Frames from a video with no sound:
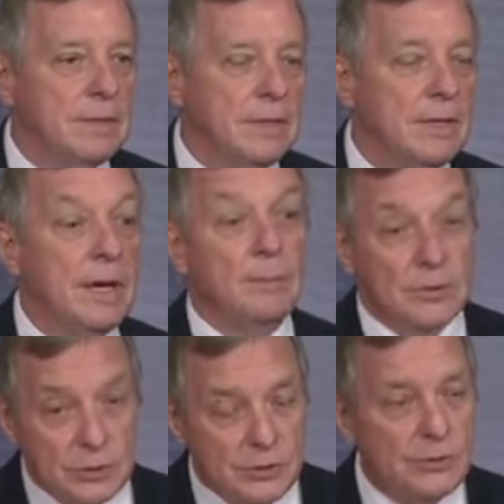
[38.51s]
Number
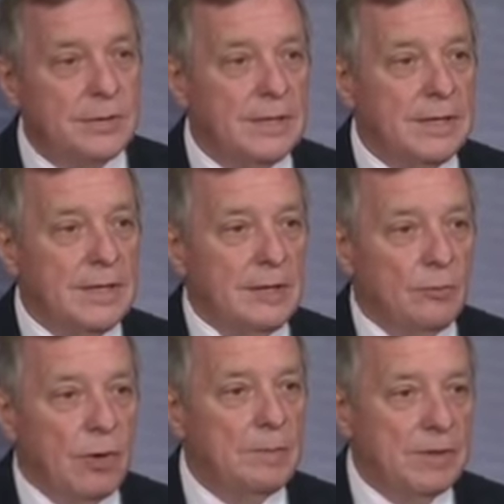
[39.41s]
two,
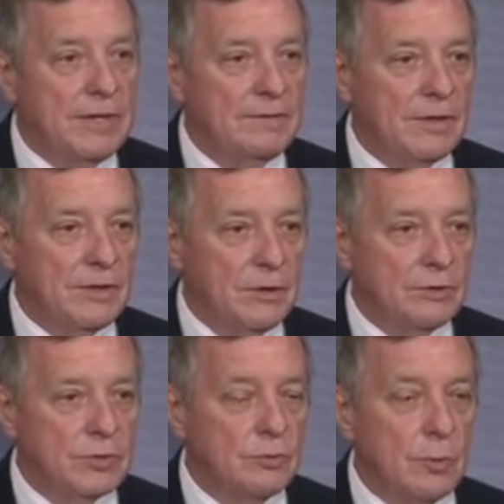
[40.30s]
we believe that
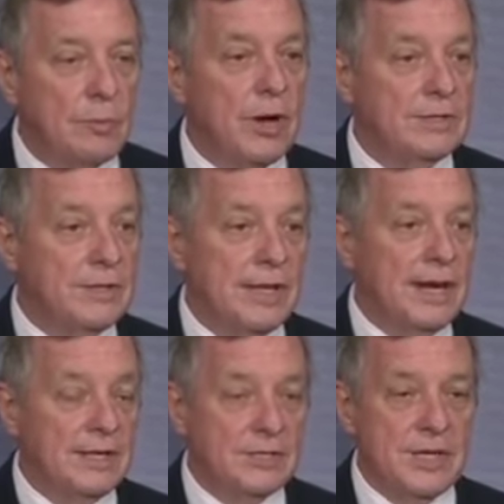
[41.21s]
those who were brought to the
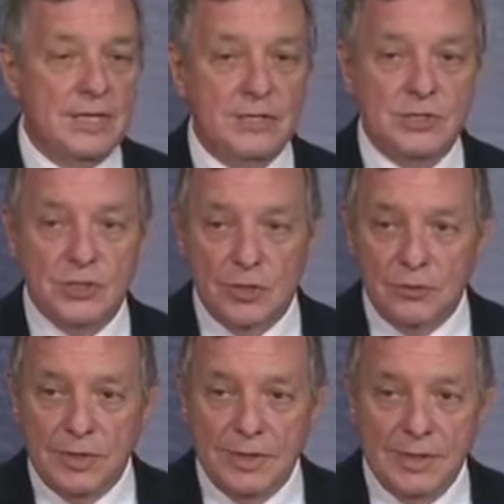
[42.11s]
United States as
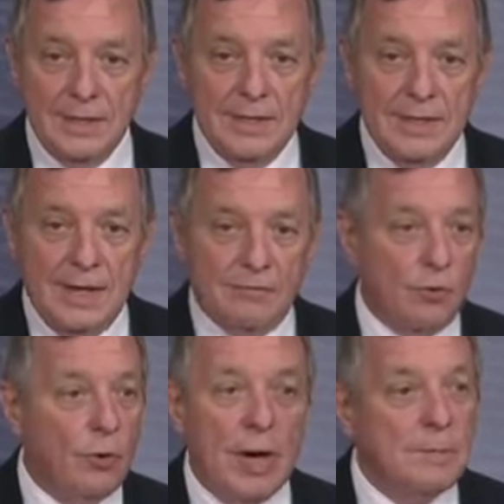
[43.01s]
children, have
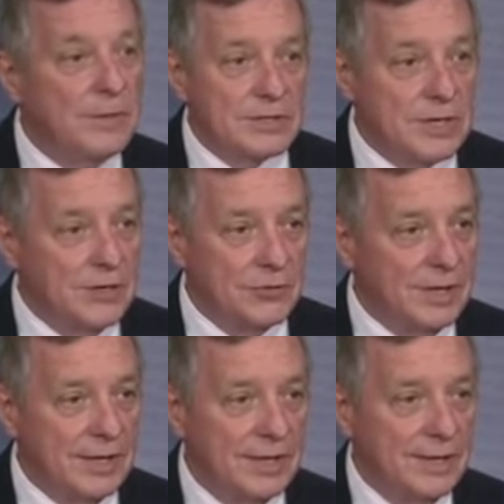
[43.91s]
grown up in this
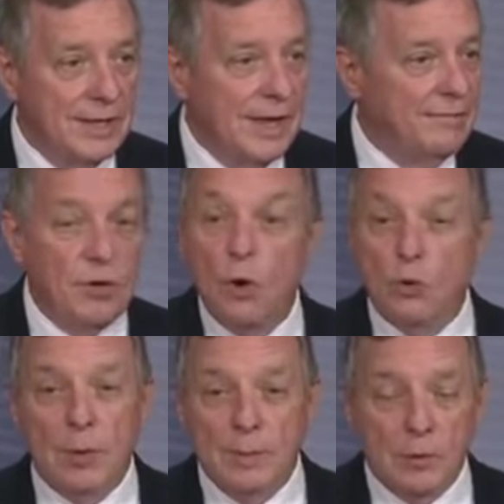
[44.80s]
country, have no
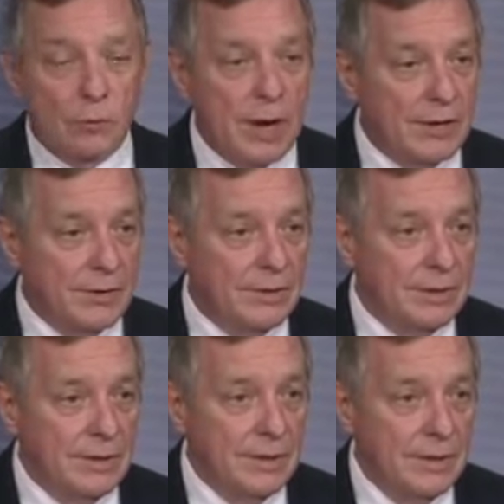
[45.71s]
criminal record,
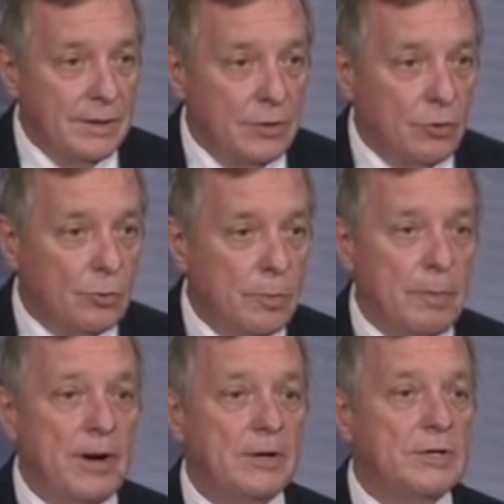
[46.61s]
who are
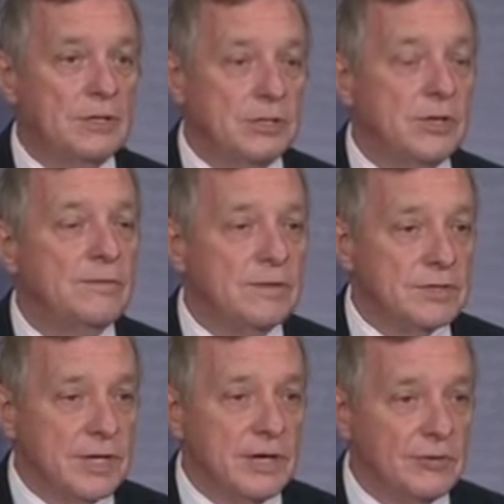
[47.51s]
prepared to serve
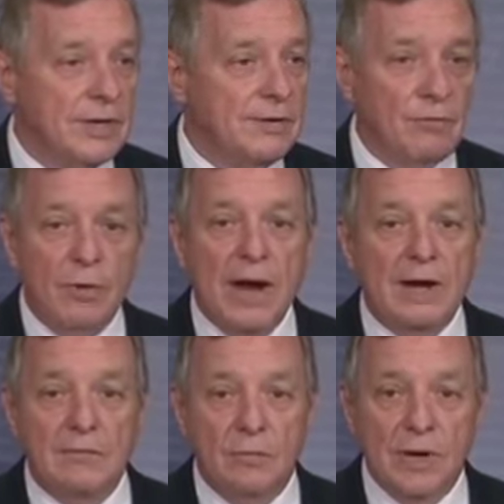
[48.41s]
this country in a
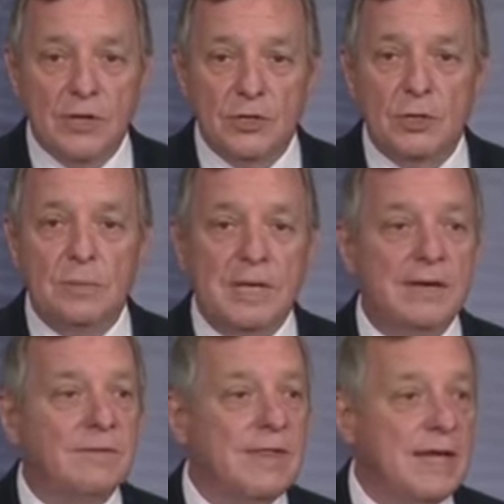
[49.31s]
variety of ways should be
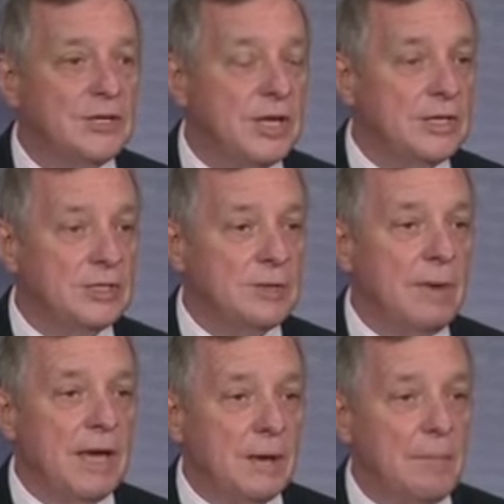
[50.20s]
given that chance to
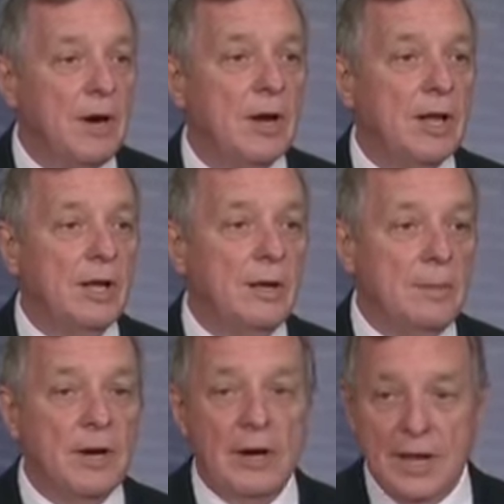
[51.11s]
make America a
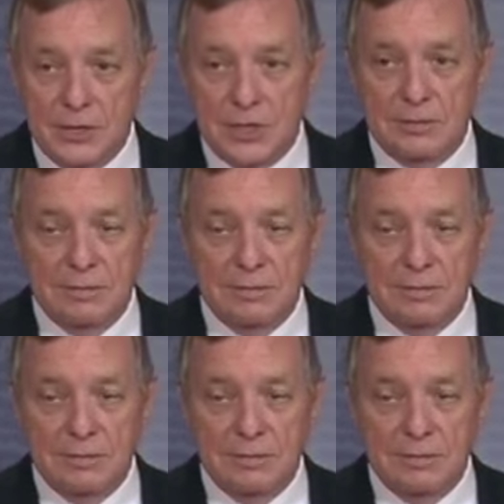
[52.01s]
better nation.